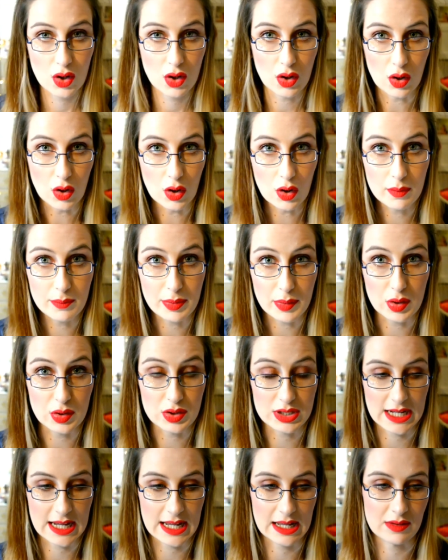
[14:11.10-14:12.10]
Up or
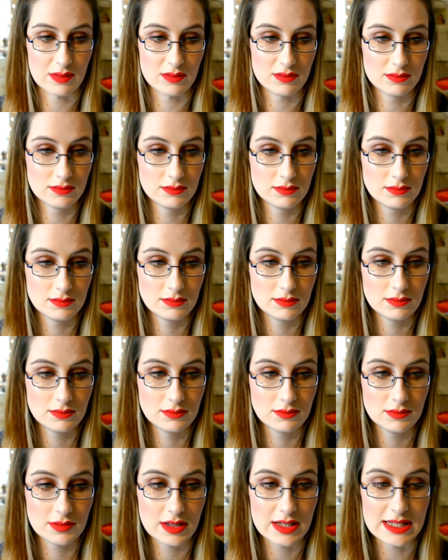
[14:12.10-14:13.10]
down?
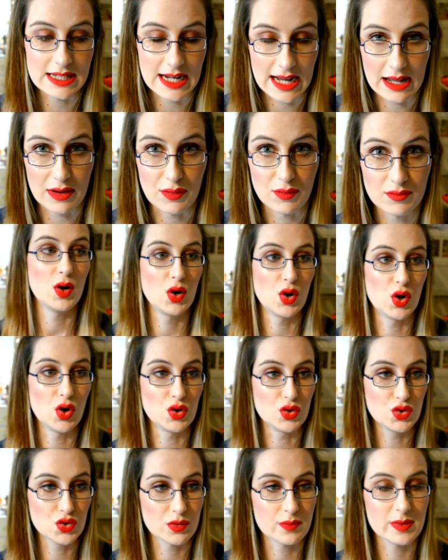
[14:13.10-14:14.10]
Down.
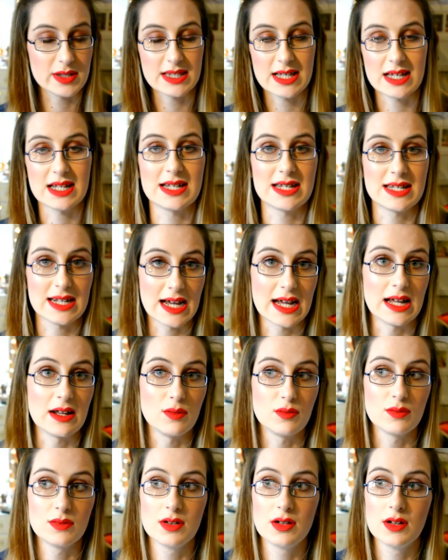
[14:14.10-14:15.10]
100% down.